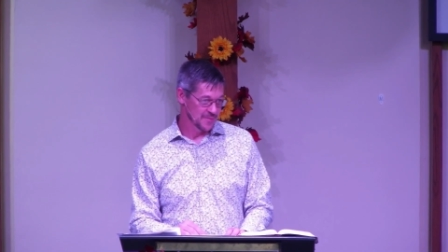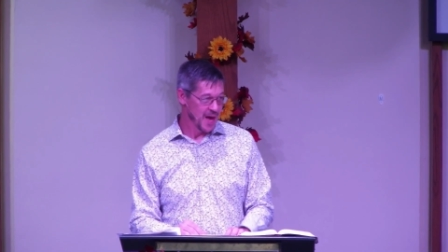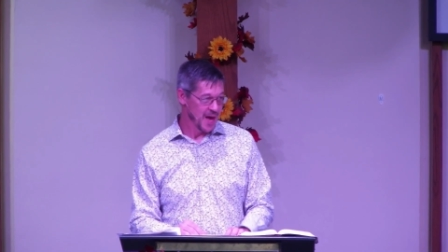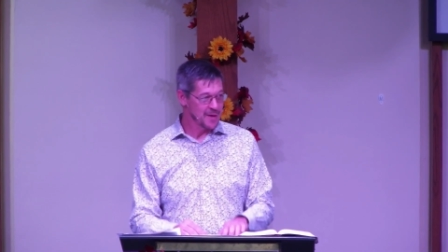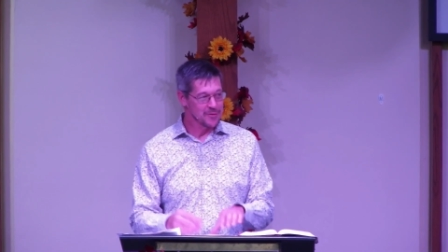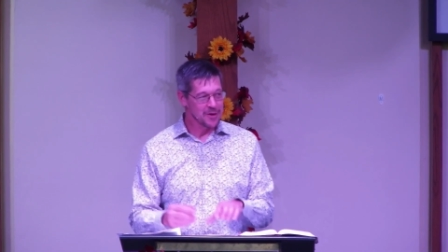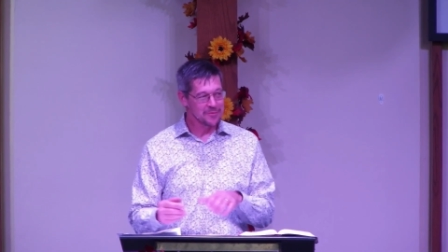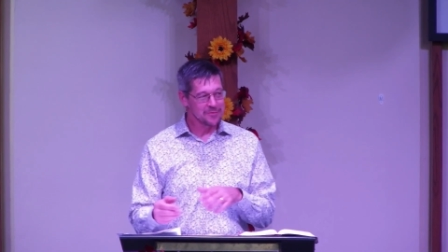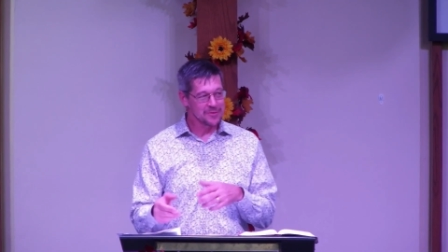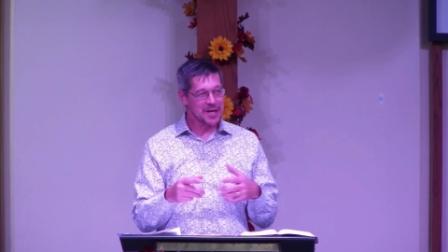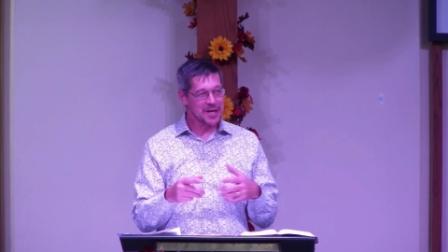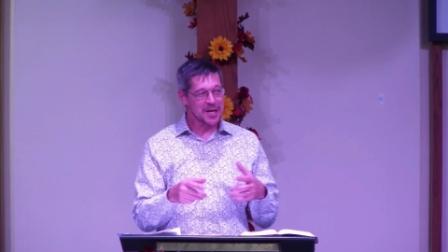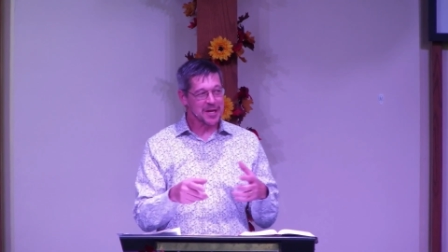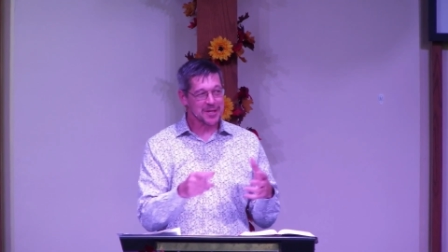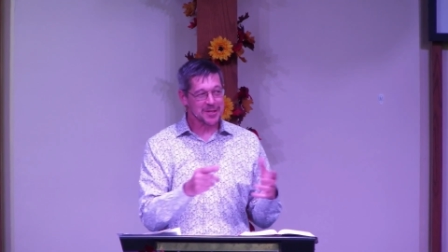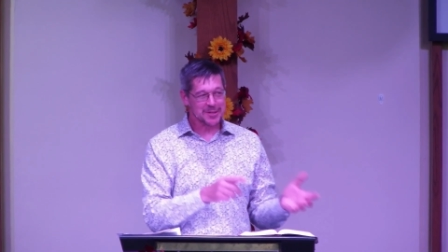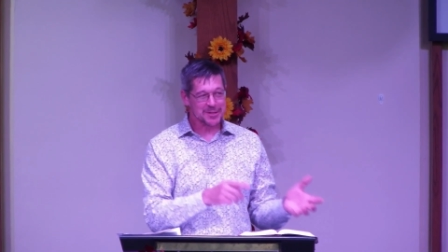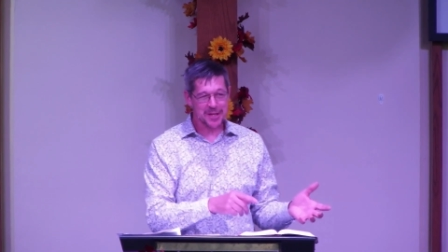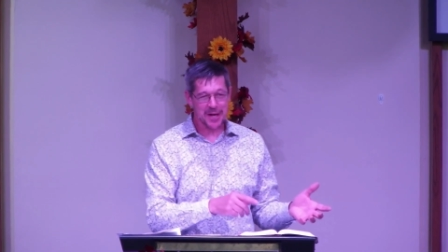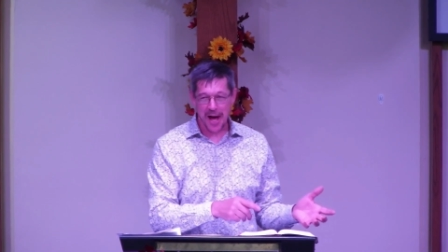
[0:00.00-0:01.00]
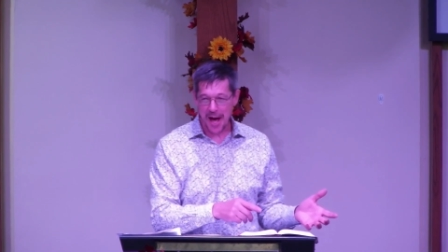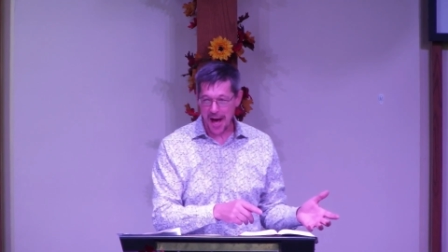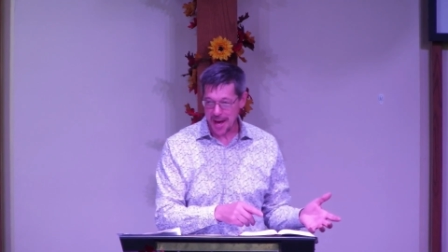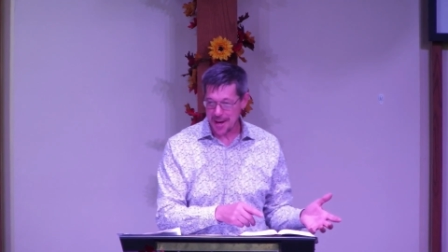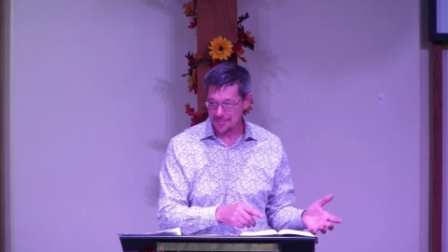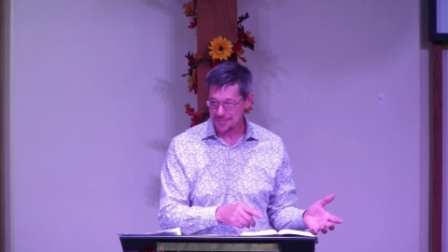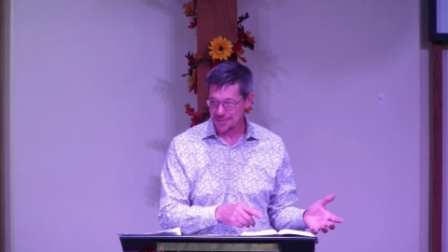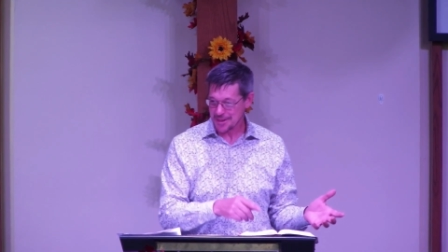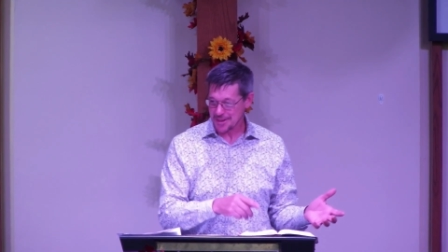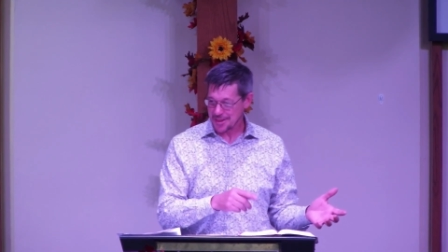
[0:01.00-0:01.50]
you ever taken the time
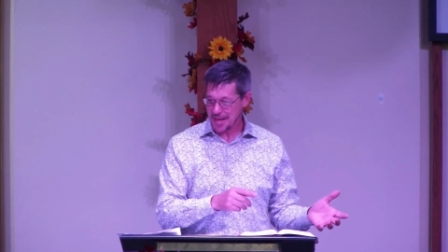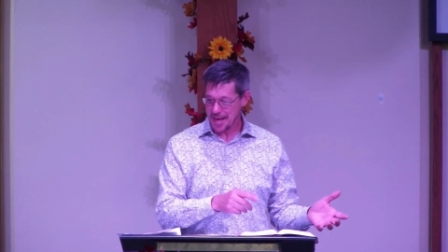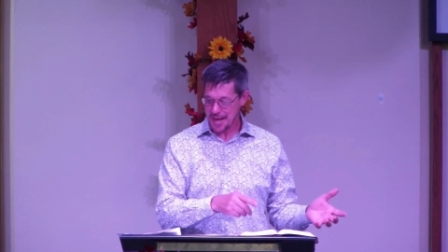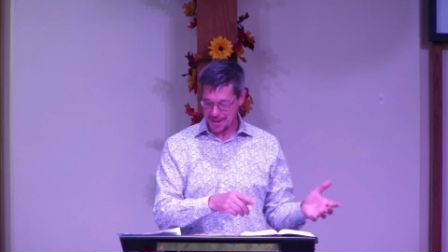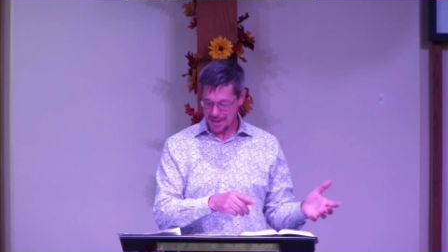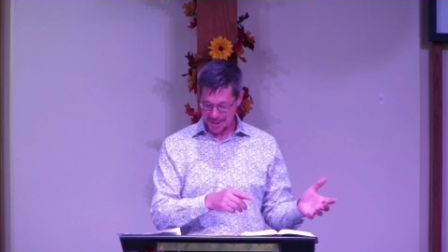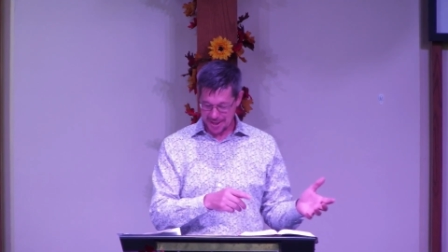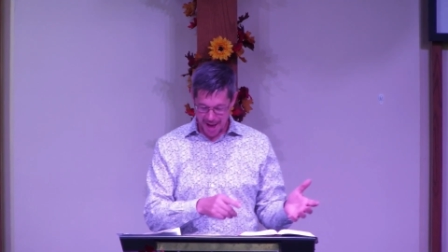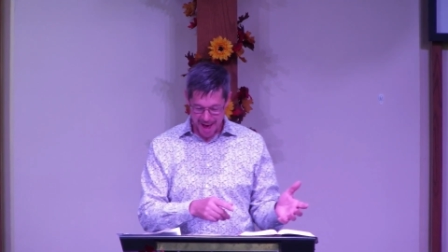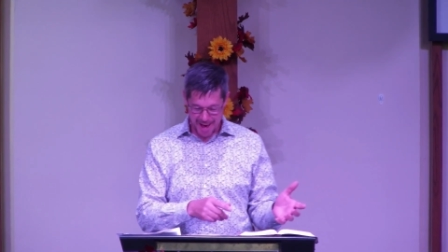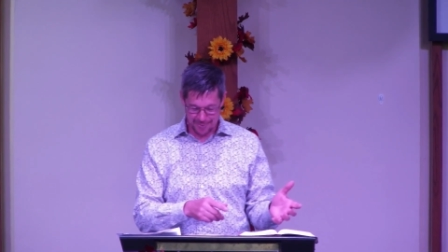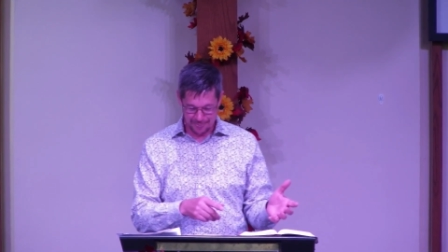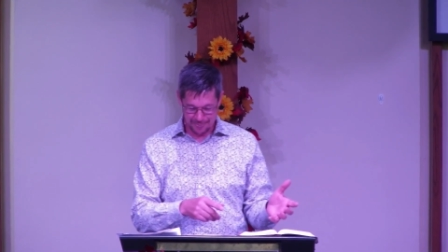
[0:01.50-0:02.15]
to thank God for